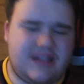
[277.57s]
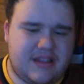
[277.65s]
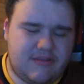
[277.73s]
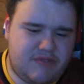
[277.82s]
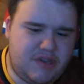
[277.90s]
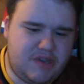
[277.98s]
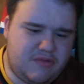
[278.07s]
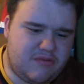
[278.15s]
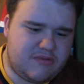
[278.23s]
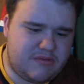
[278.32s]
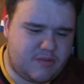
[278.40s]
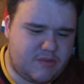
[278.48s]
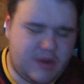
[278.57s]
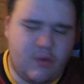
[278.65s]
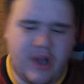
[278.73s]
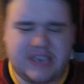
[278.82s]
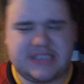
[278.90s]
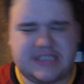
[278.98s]
When I
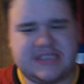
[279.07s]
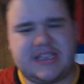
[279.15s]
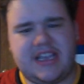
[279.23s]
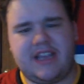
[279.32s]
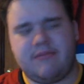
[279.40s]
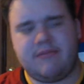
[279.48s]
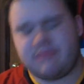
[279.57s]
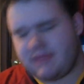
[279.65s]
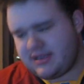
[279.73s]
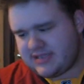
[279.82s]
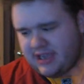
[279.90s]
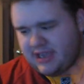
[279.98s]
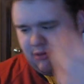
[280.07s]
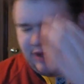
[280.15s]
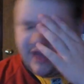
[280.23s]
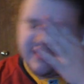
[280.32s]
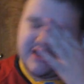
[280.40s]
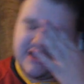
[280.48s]
watch this team, it's like,
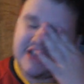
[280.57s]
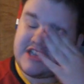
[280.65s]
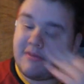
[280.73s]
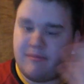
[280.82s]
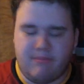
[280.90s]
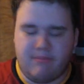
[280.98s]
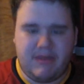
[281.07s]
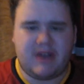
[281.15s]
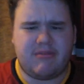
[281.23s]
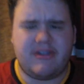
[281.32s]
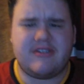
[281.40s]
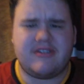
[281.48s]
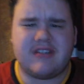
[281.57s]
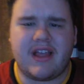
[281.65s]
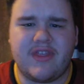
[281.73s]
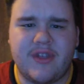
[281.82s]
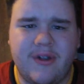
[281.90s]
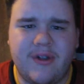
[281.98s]
wow, they actually have better players than I
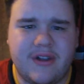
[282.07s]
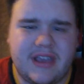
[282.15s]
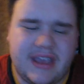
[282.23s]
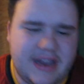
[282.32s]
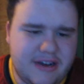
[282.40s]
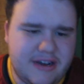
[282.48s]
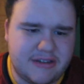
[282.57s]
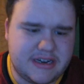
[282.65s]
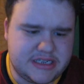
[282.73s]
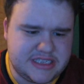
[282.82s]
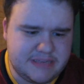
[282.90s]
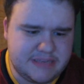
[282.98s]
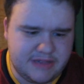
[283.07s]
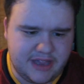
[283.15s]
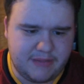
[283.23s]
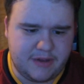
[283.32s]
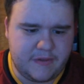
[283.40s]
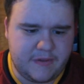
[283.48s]
thought. Again, I don't get to see them a
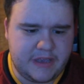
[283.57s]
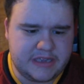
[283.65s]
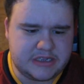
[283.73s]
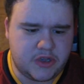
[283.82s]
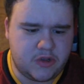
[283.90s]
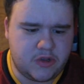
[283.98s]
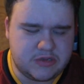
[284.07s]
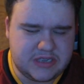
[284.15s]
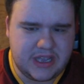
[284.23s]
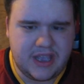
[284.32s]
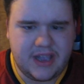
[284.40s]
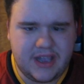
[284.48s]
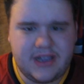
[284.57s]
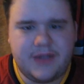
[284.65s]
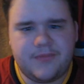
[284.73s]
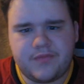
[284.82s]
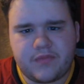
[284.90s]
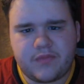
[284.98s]
lot being on the East Coast.
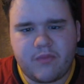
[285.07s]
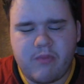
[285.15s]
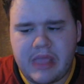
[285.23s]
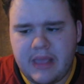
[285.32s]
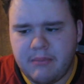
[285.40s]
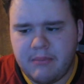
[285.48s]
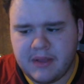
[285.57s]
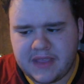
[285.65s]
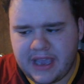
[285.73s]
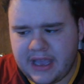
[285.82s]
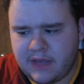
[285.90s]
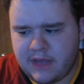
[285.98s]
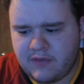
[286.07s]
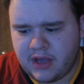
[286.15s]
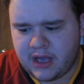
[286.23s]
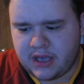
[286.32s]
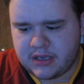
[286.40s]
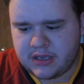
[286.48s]
But they have
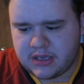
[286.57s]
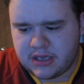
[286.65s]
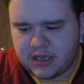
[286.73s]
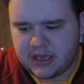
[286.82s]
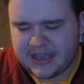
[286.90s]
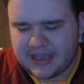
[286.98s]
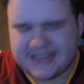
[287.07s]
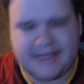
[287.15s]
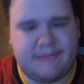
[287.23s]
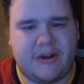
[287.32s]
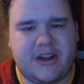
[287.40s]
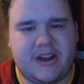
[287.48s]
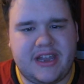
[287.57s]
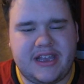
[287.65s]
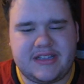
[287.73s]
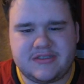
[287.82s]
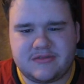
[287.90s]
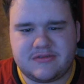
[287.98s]
guys like Martin
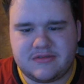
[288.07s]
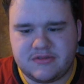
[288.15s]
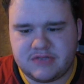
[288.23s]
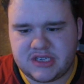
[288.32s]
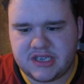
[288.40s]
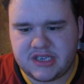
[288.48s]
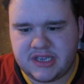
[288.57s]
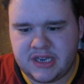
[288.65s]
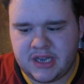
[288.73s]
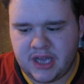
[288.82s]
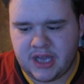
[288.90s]
Hansel, who was good.